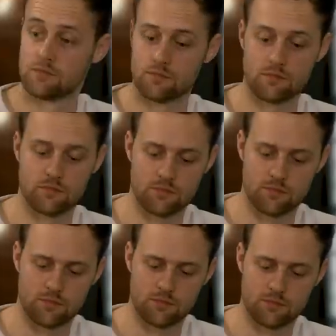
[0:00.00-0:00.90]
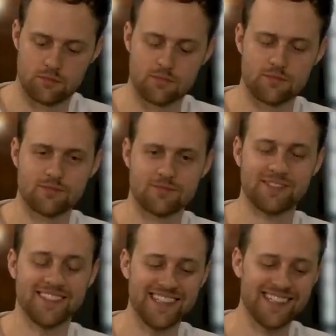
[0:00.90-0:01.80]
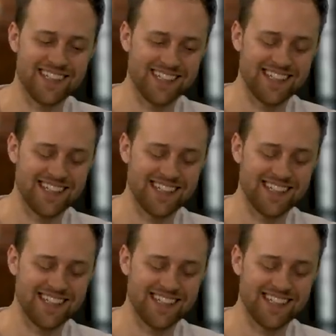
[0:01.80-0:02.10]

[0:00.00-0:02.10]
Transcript: No words are spoken by the person on screen.